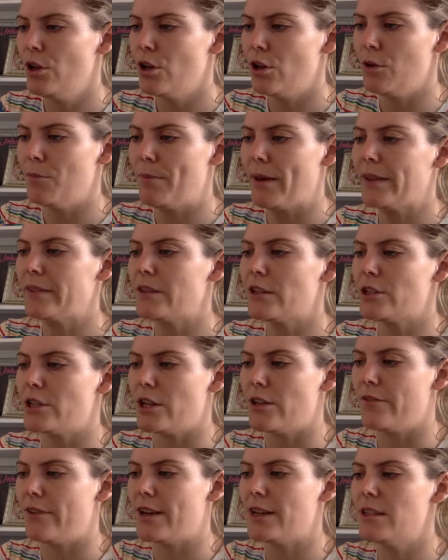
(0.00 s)
who begged the
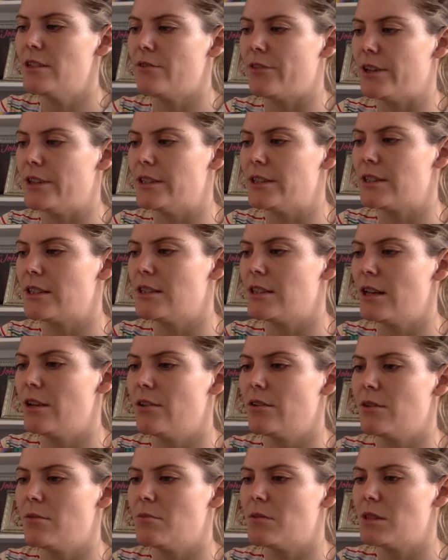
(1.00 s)
chief and his friends to tell
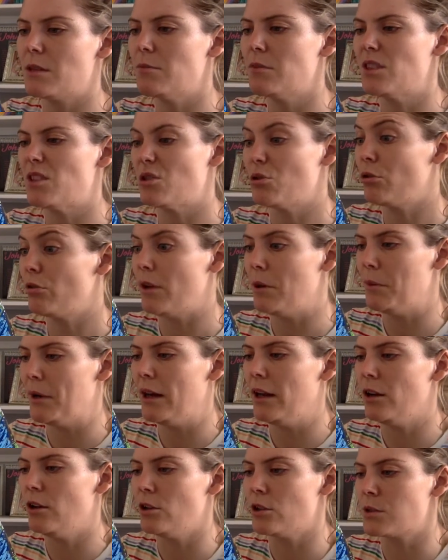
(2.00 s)
them some story about
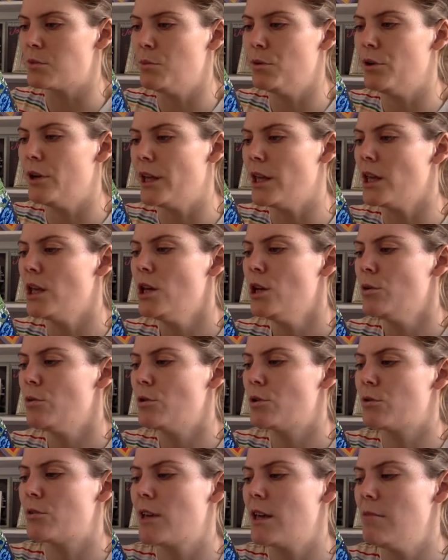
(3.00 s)
a lost boy,
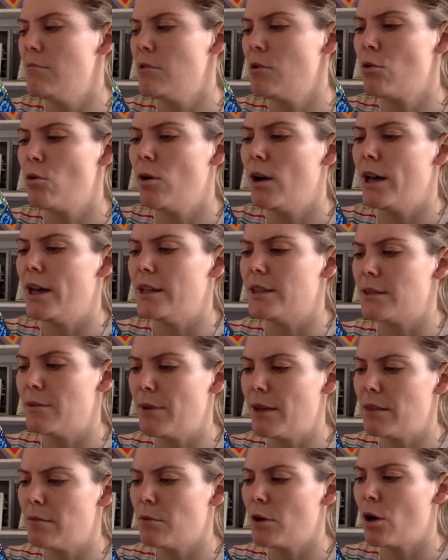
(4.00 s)
which would keep them quiet to
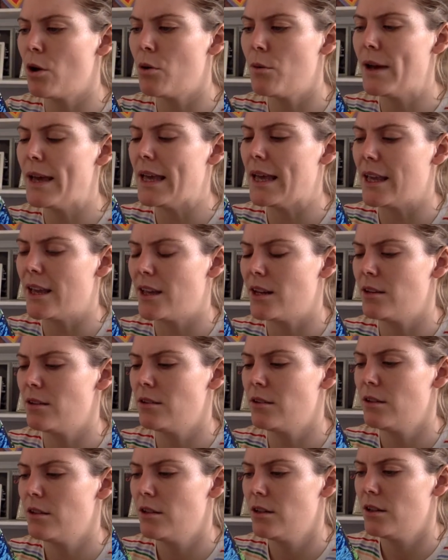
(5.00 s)
make them go away again.
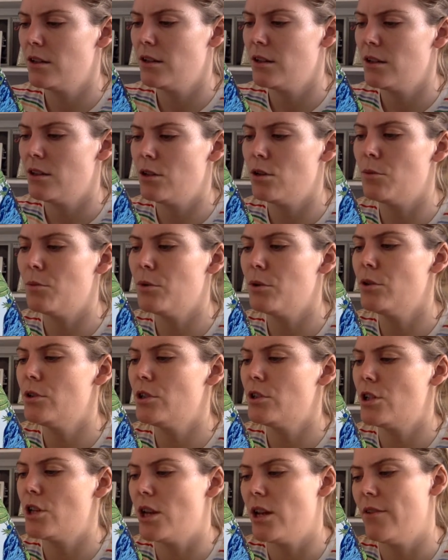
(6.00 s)
The Ombuda
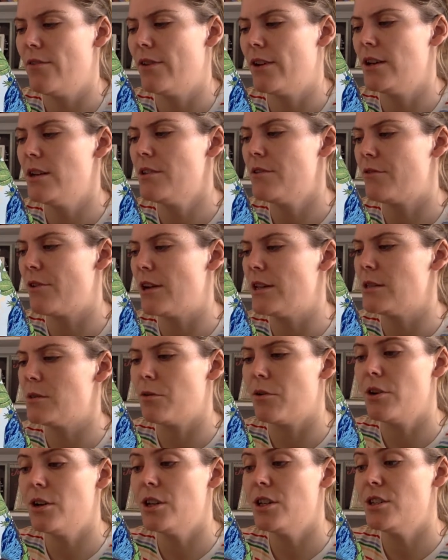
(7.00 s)
chief and his friends
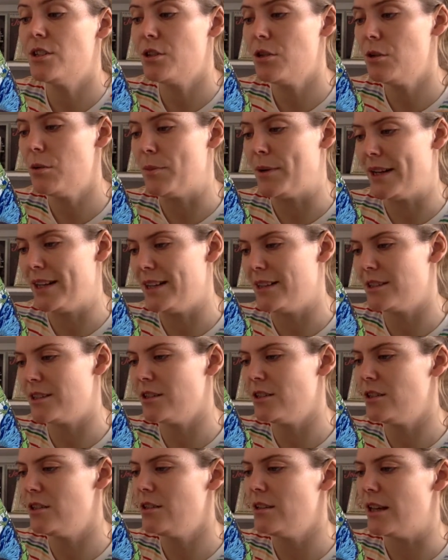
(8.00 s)
were only too pleased to
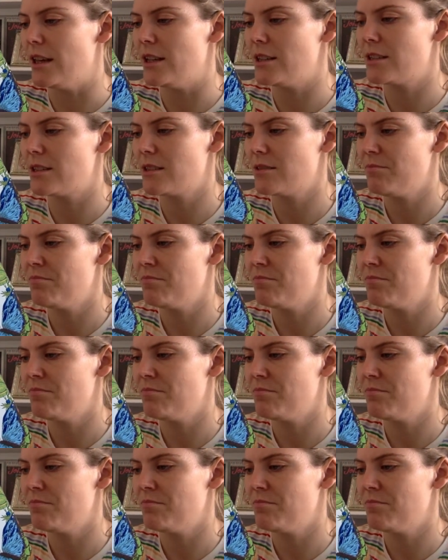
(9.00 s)
do this.